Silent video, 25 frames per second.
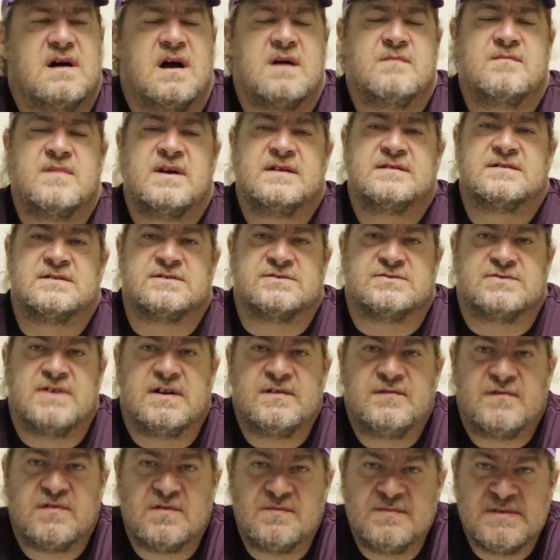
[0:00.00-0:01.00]
I made the
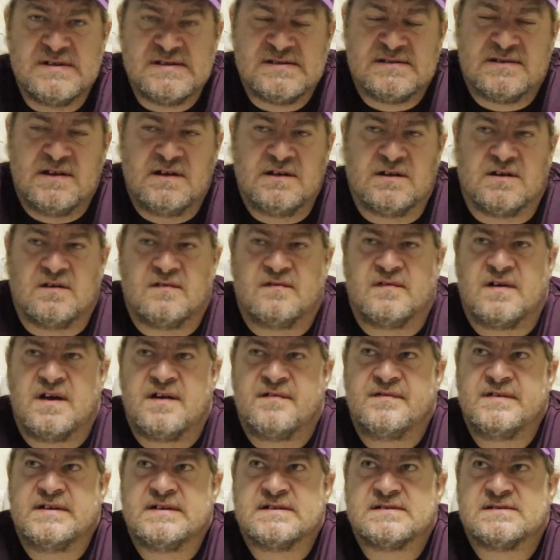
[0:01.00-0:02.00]
dreadful mistake of
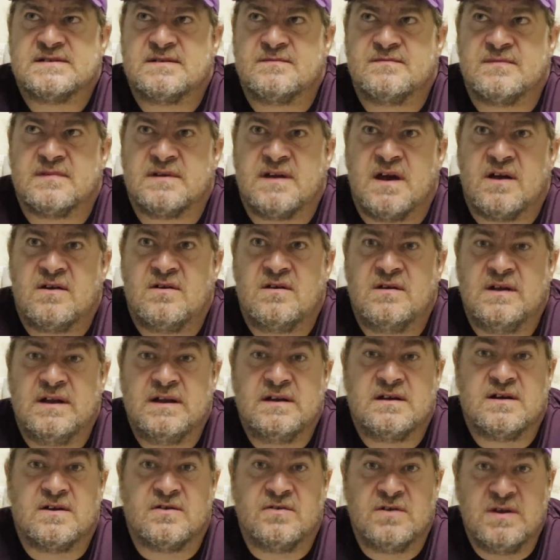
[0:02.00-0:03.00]
having some
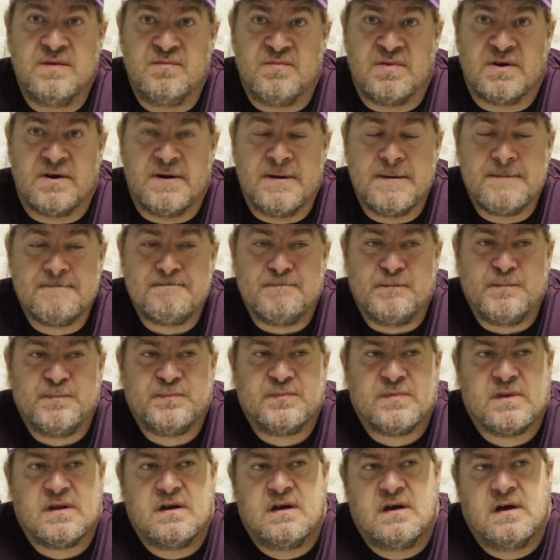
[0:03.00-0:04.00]
Carolina Reaper
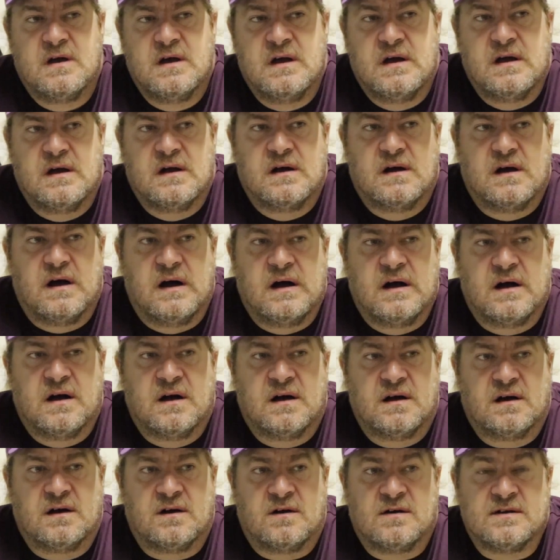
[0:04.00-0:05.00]

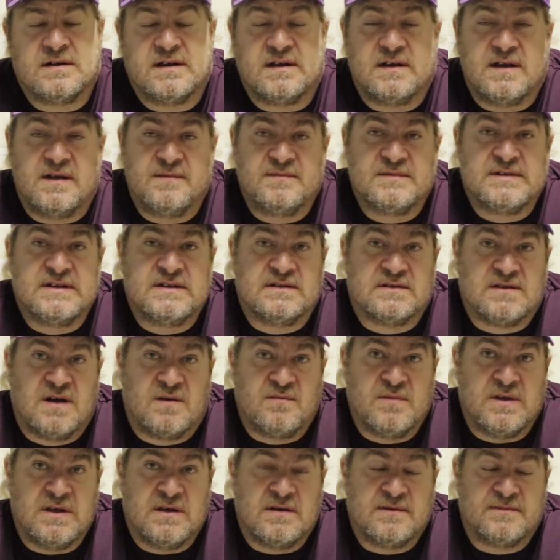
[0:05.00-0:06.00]
on an empty
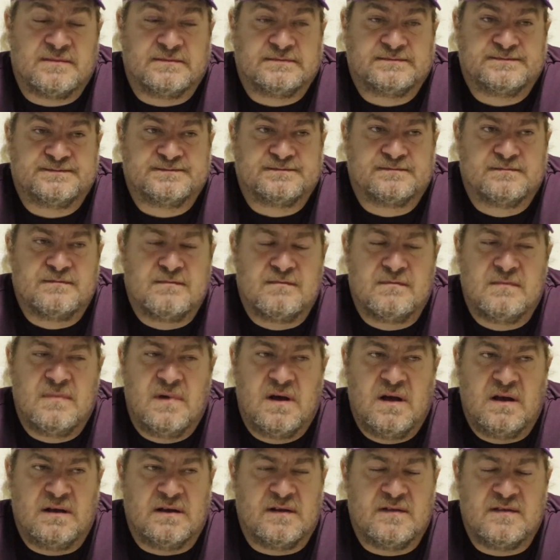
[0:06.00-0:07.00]
tummy.
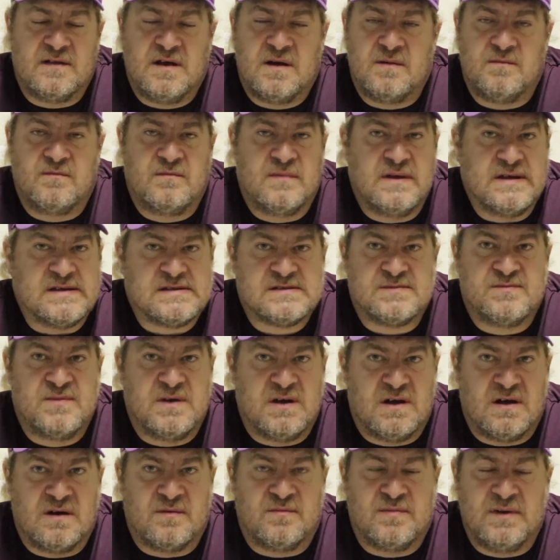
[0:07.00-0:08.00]
Man, and that messed
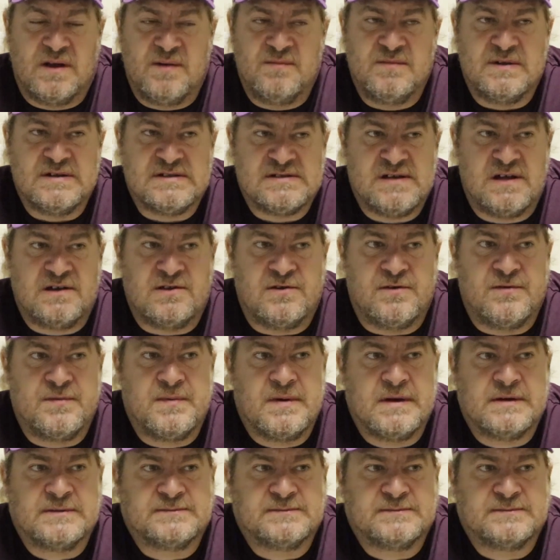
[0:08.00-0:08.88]
me up, let me tell you.